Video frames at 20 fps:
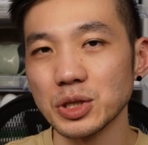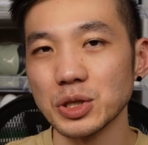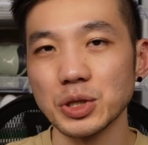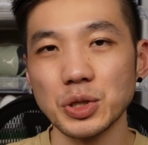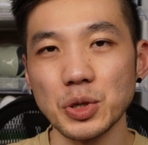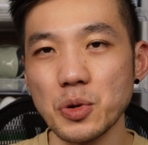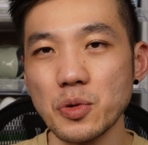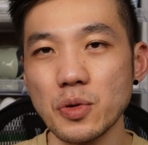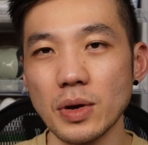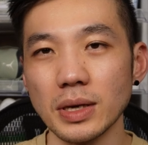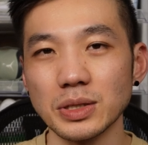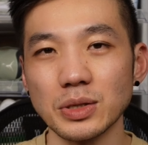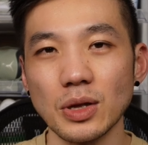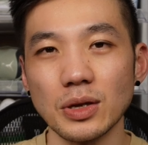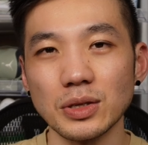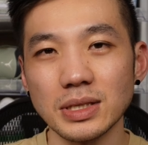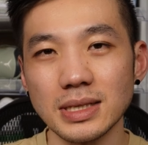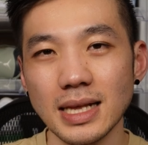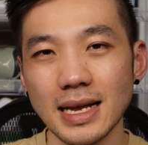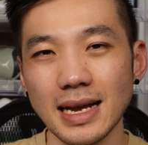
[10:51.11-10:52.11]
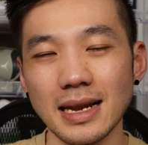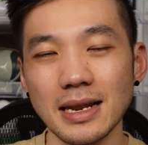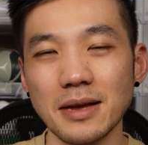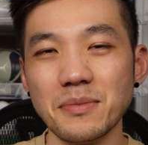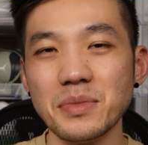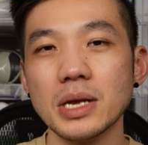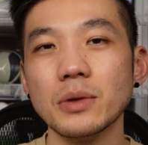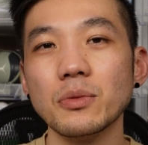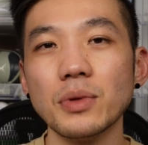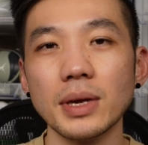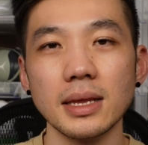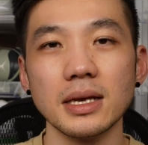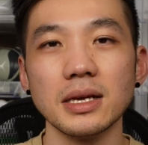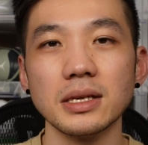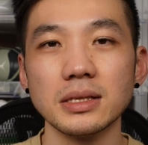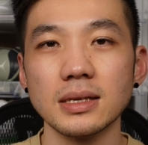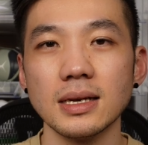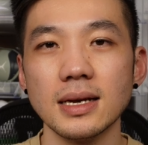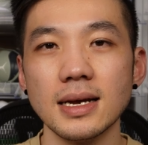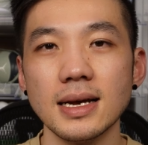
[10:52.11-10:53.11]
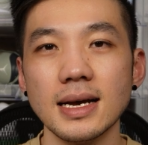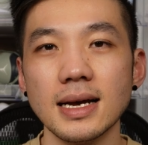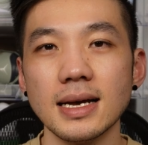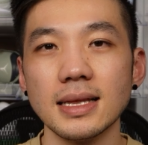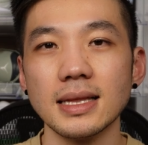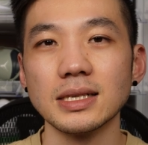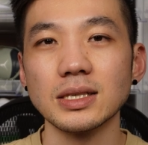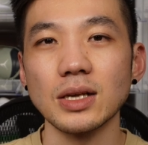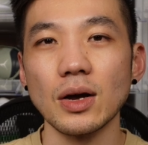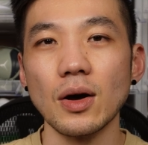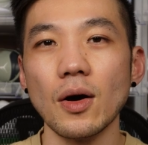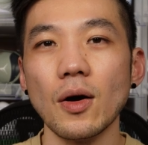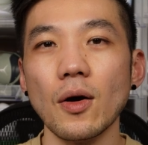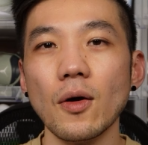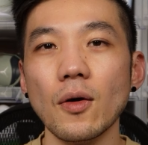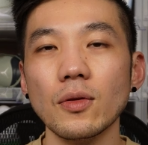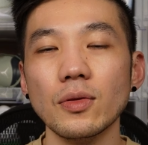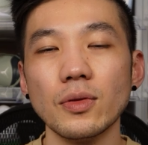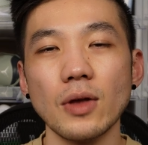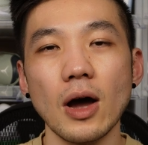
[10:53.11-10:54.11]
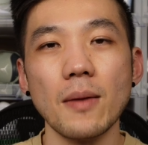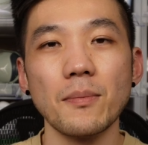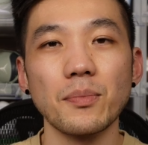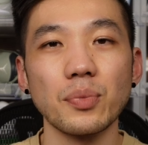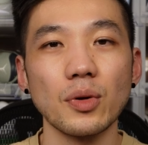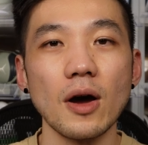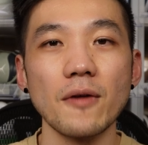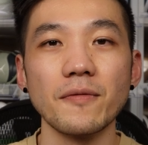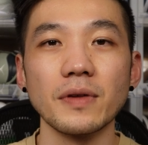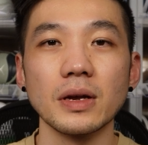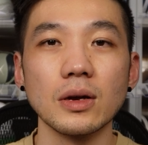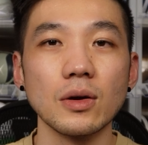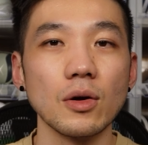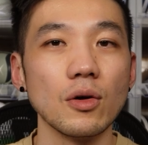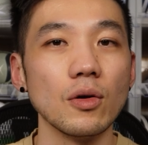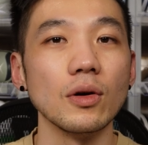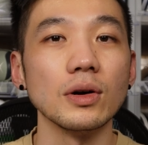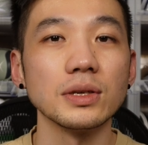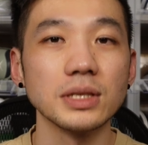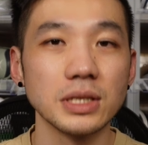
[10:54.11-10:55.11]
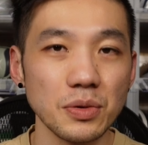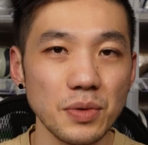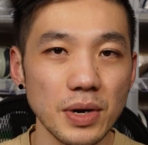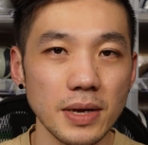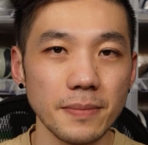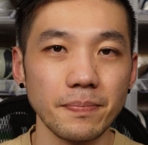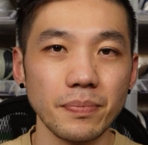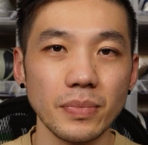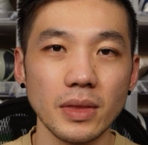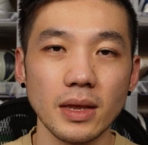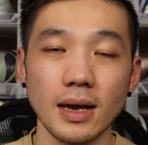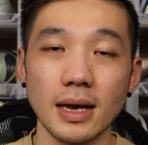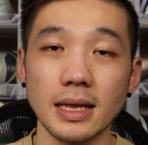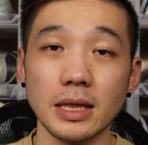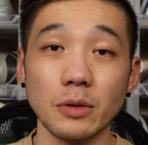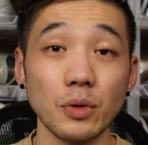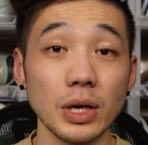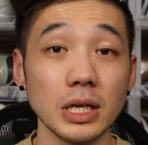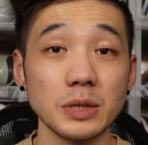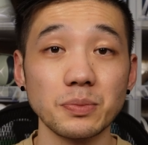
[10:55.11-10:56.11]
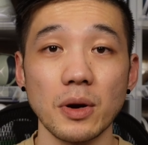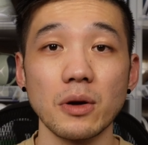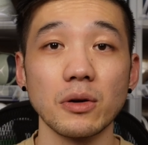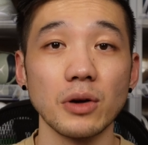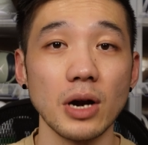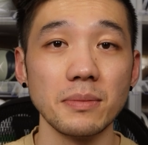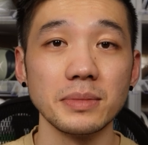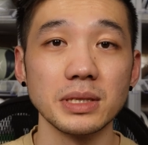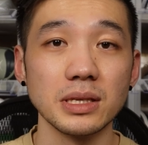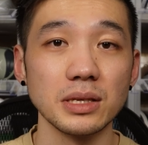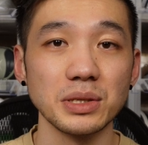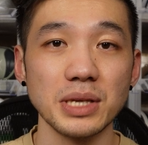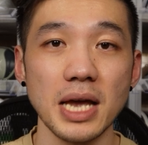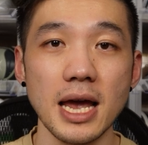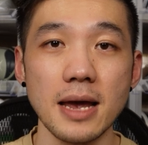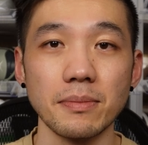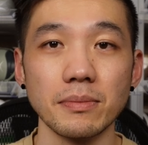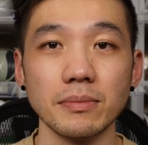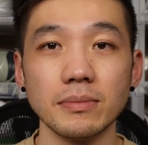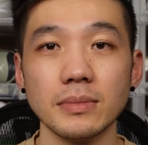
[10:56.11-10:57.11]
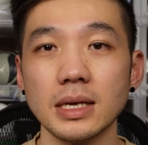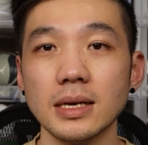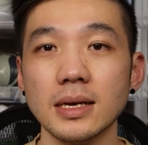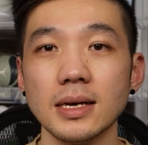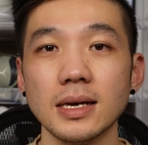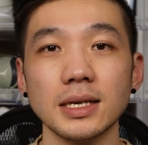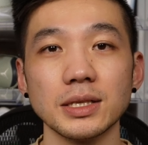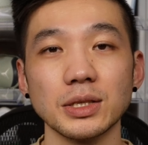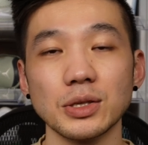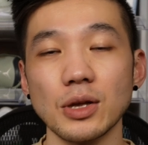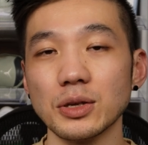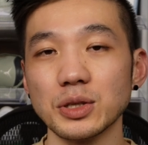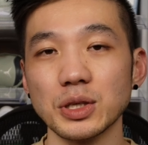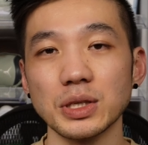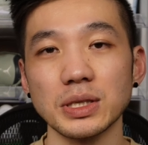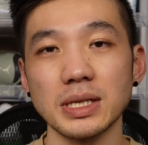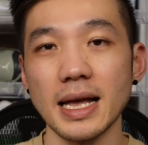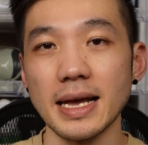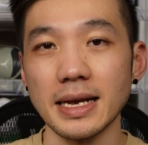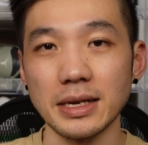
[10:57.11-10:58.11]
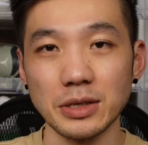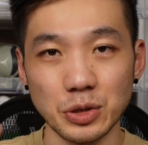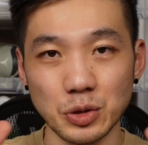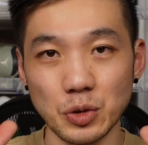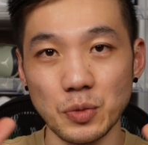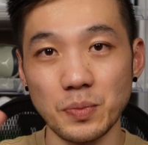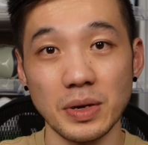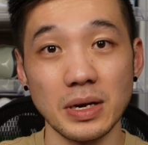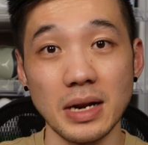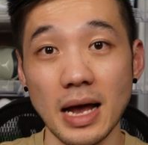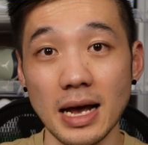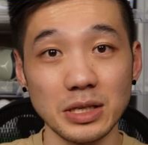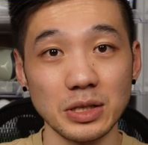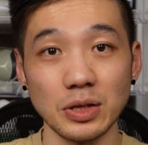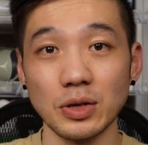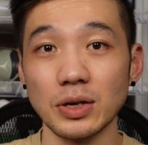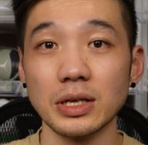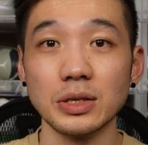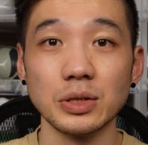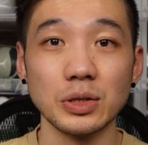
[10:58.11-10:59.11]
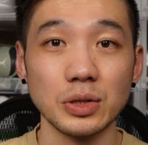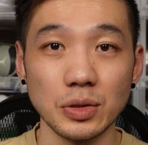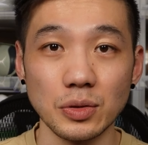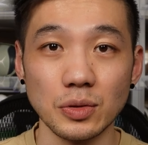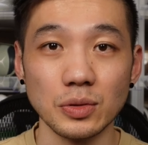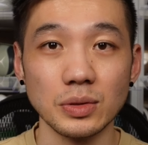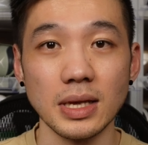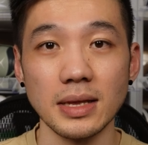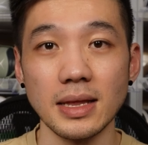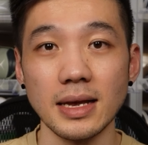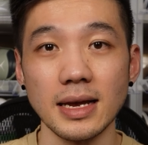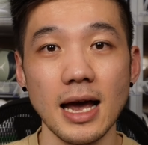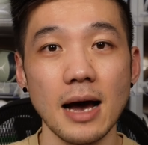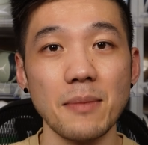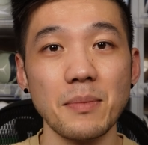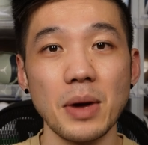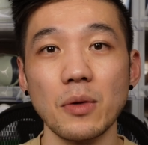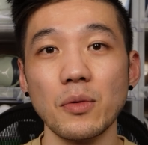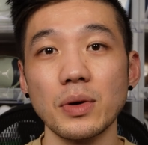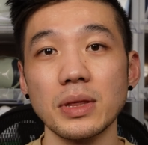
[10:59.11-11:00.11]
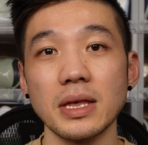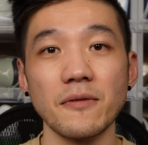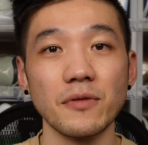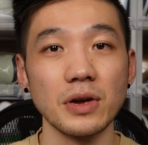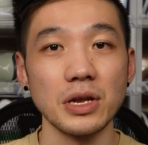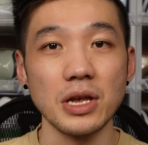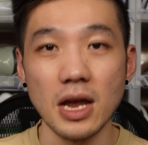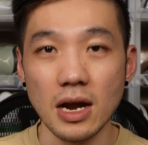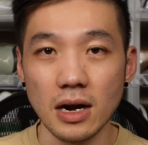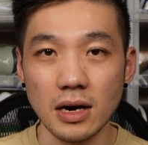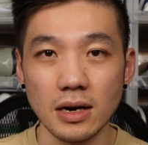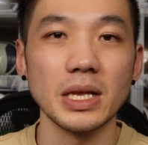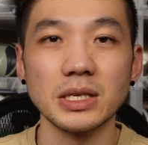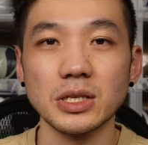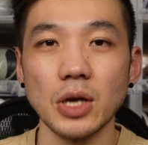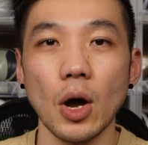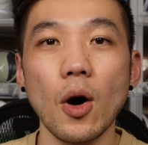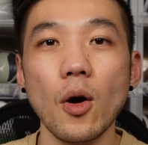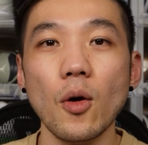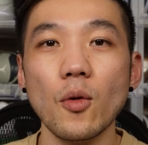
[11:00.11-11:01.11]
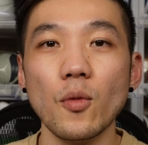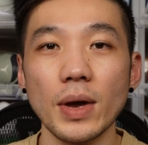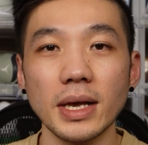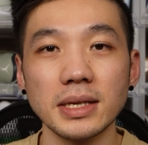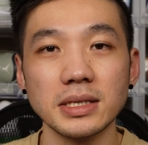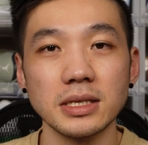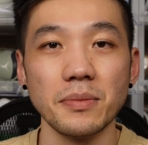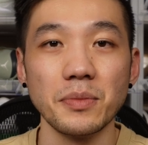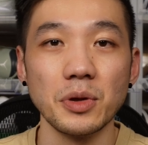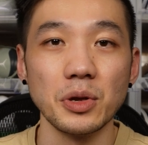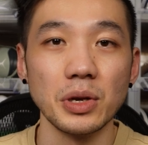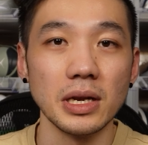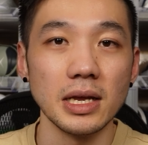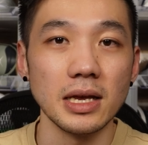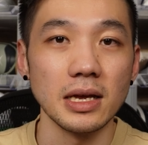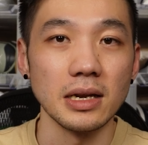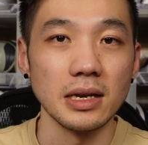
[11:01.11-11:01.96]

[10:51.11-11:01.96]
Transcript: shoe, it's not just like a limited release, there's a whole non-profit cause to it, and the Wings program is the same. It's not just like super nice looking shoes that they come out with every year, there's a whole Wings community